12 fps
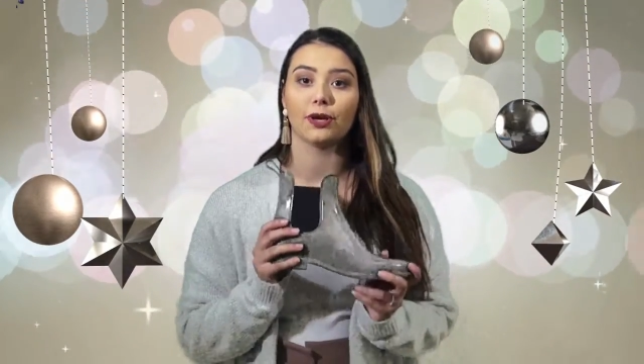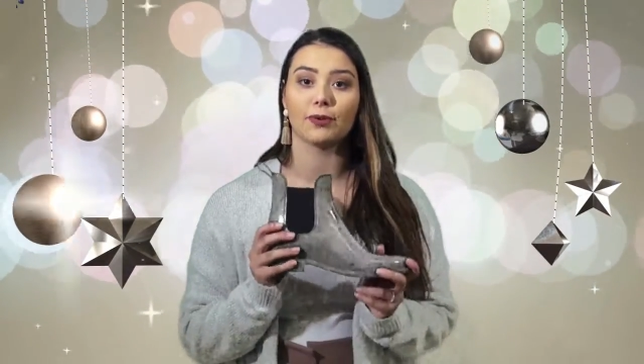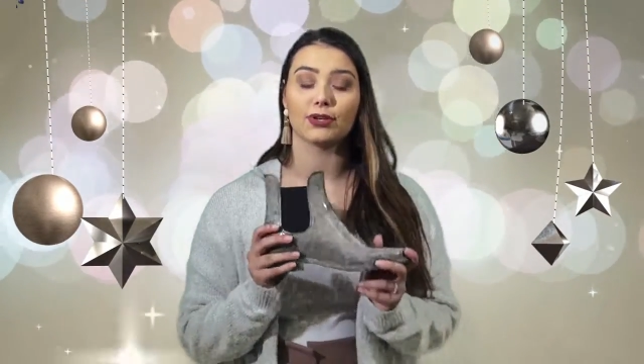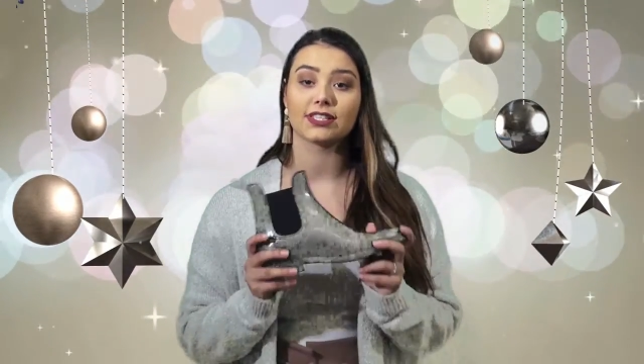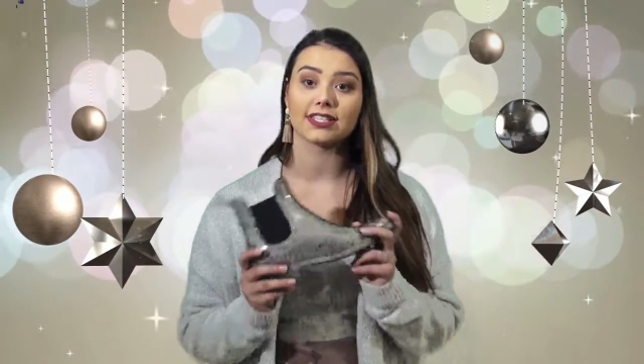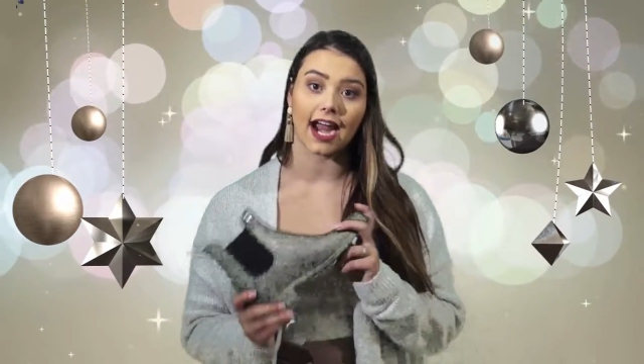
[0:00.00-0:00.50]

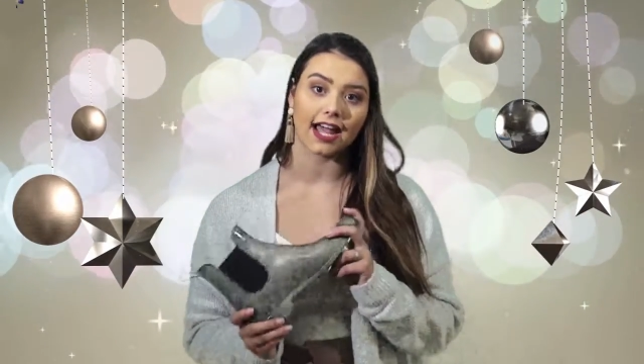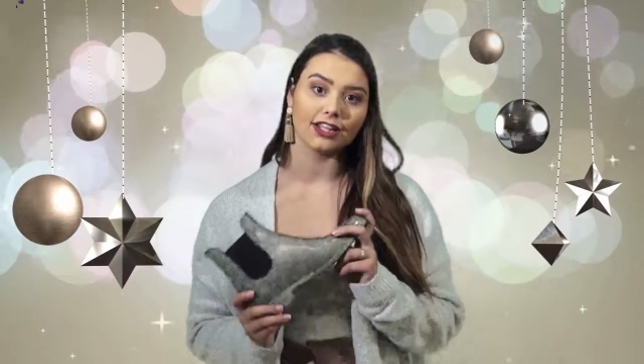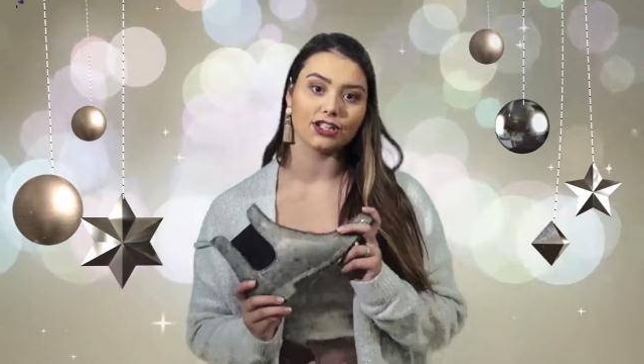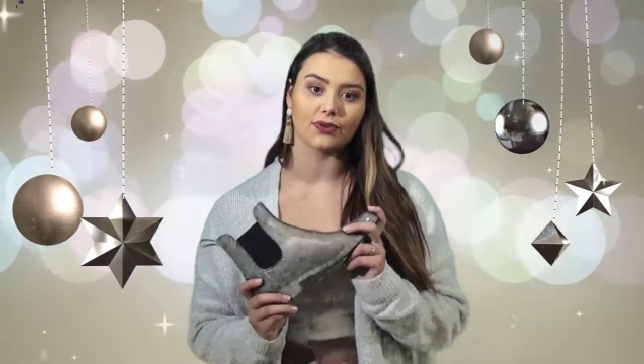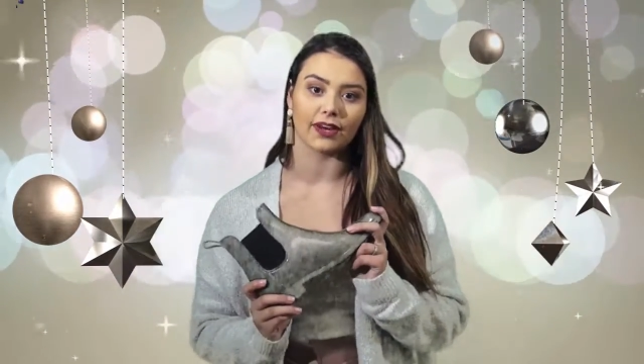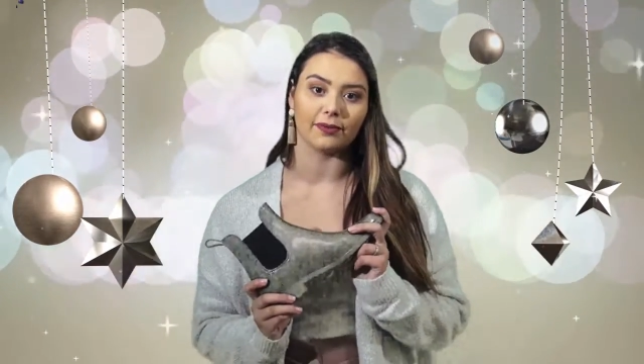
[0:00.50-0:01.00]
your most
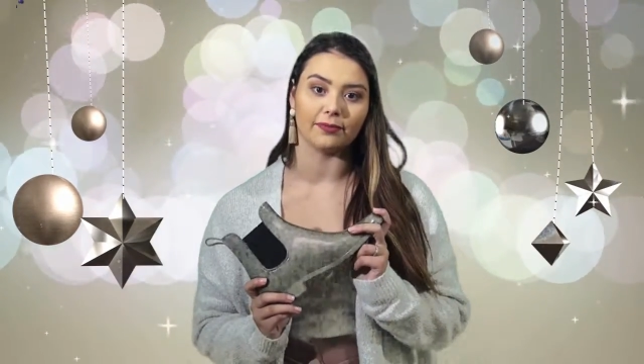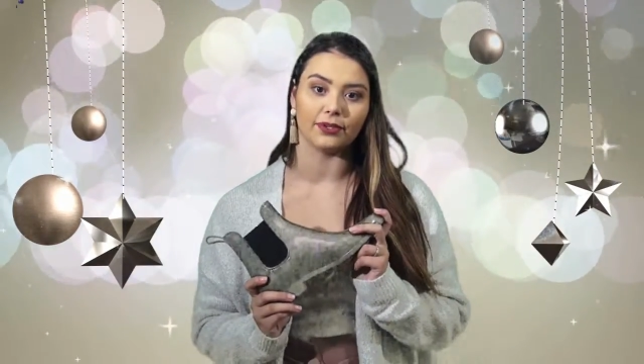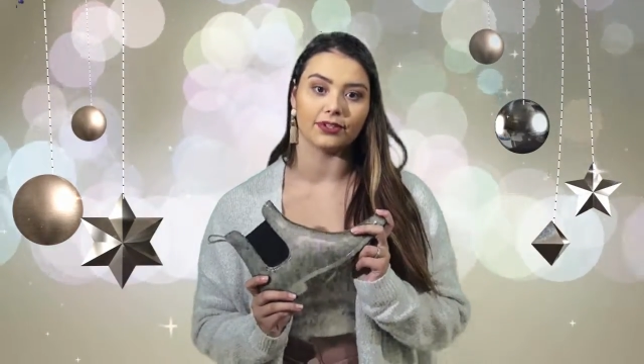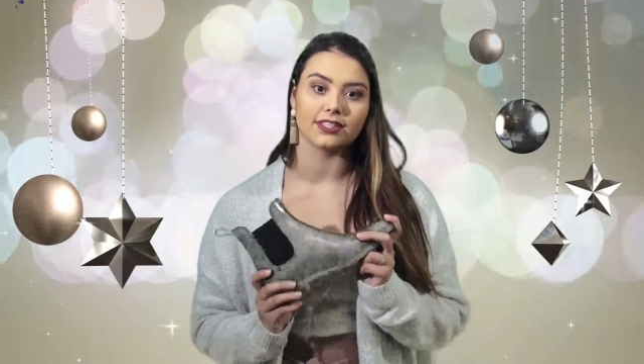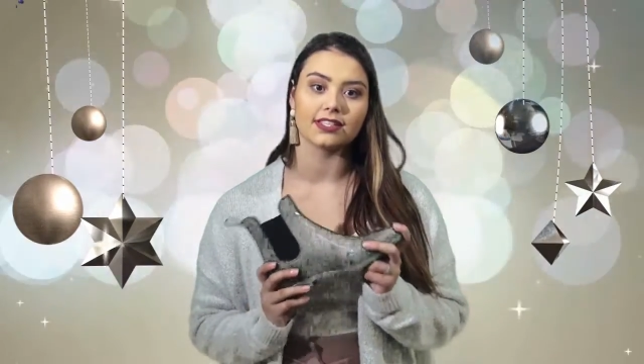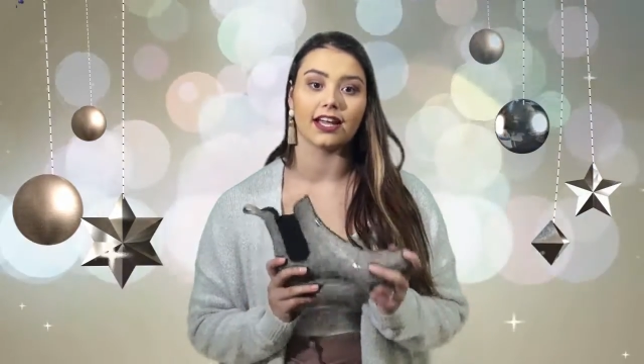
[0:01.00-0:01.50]
stylish rain
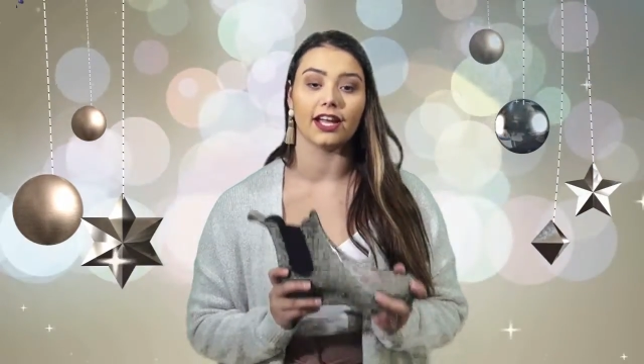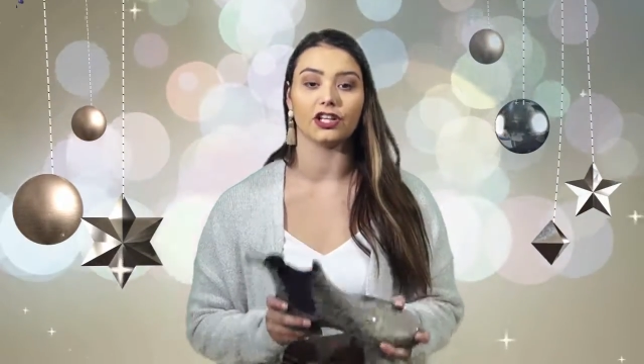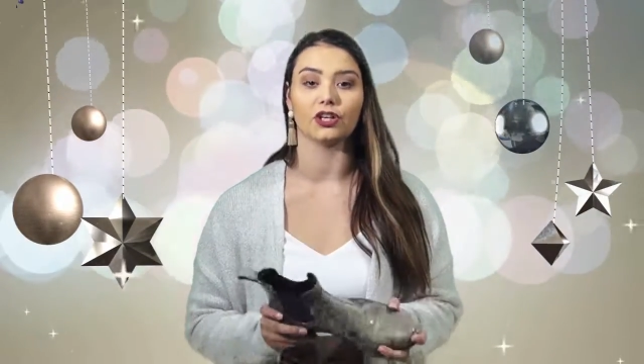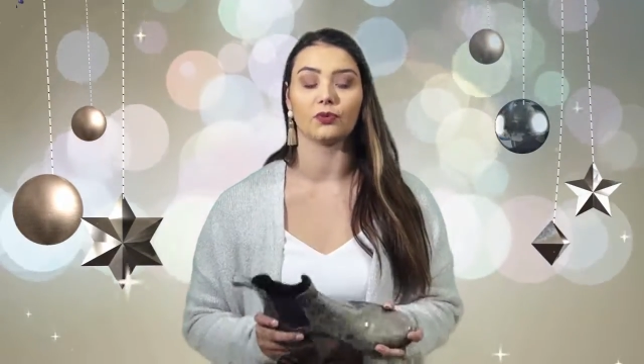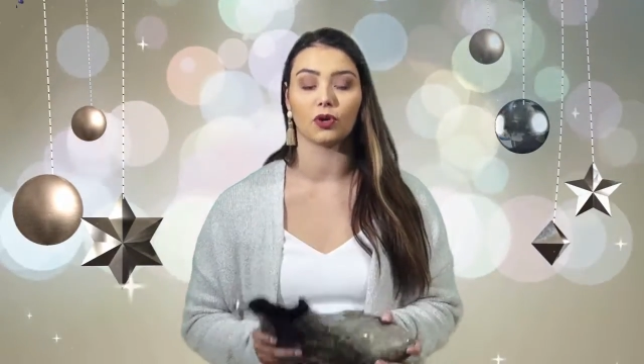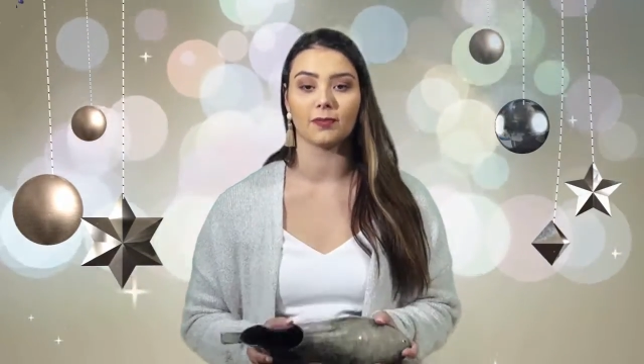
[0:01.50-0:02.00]
boots,
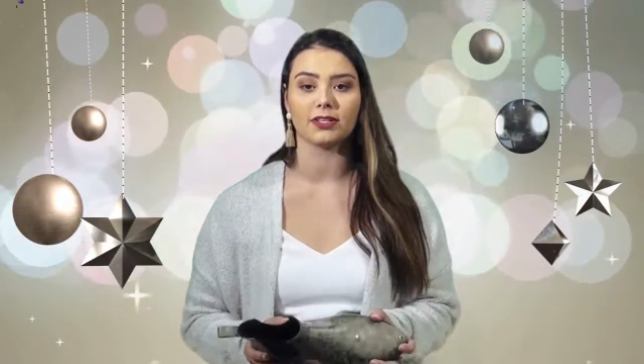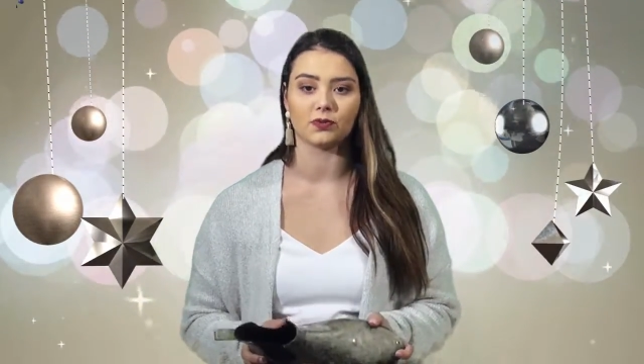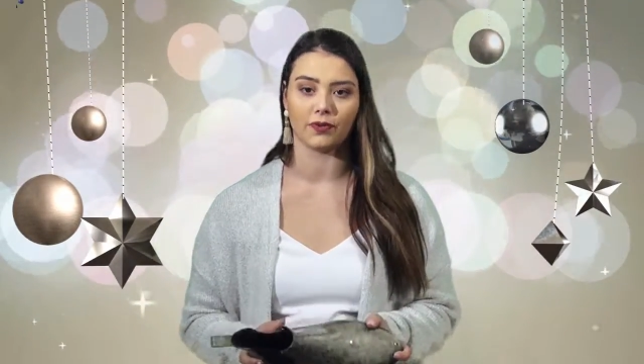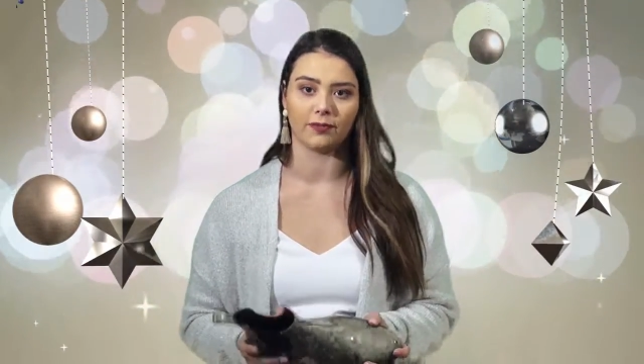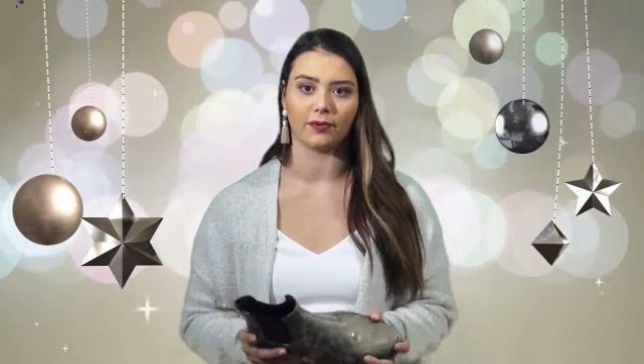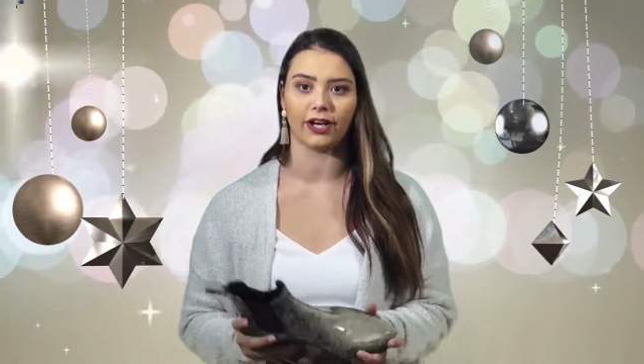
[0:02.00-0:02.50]
and your
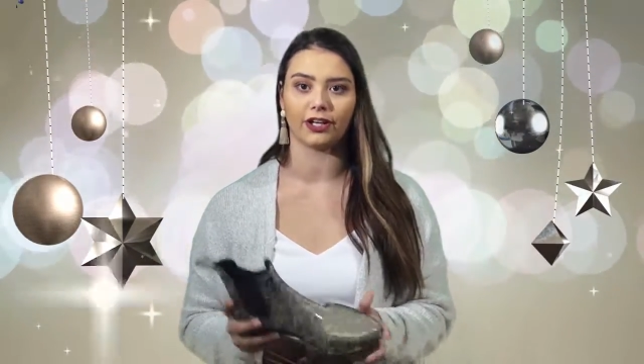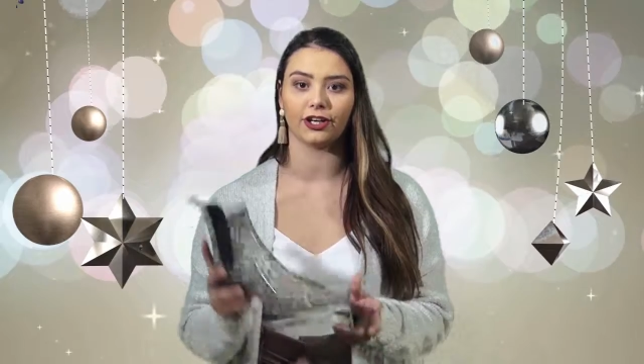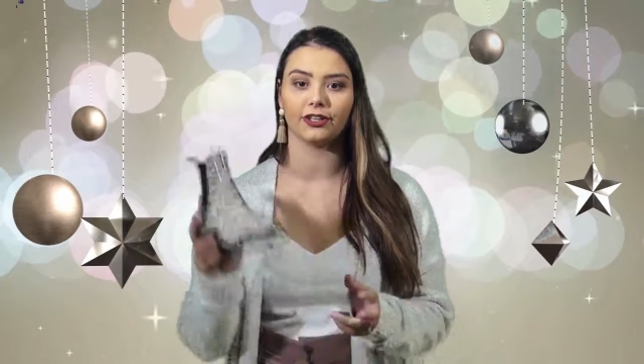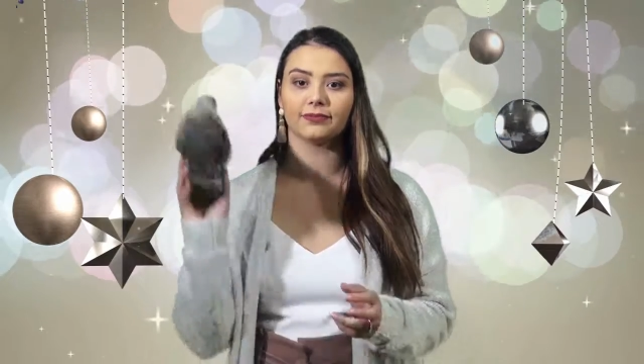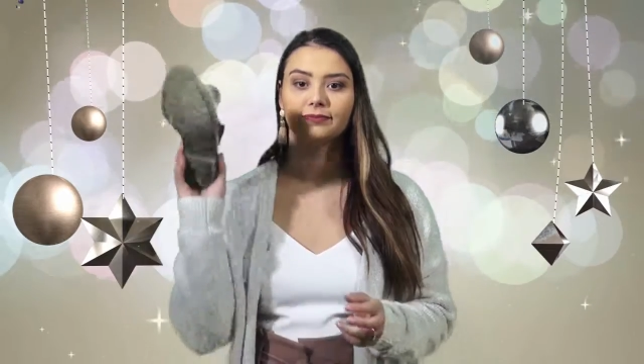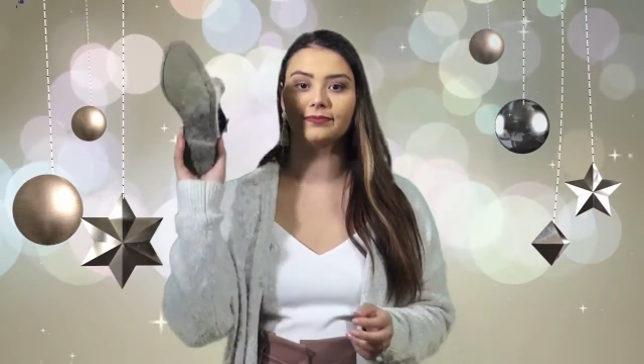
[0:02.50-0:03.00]
warmest
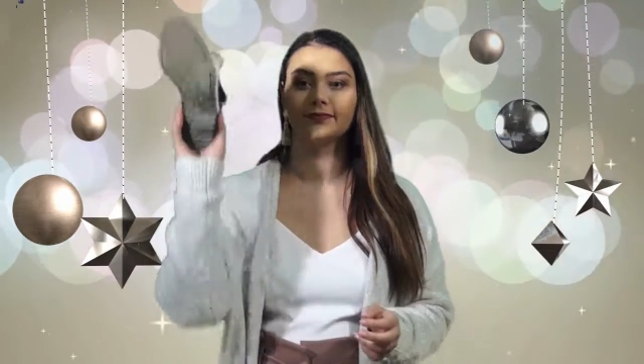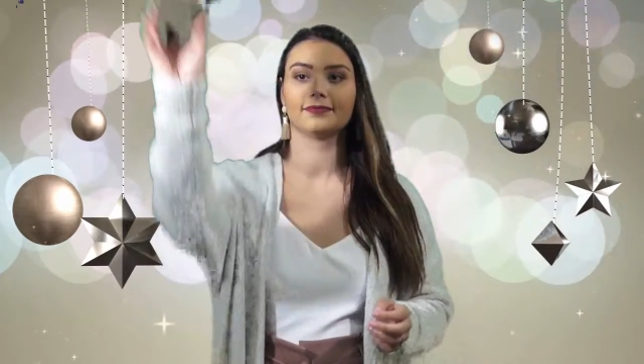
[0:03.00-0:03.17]
windbreaker.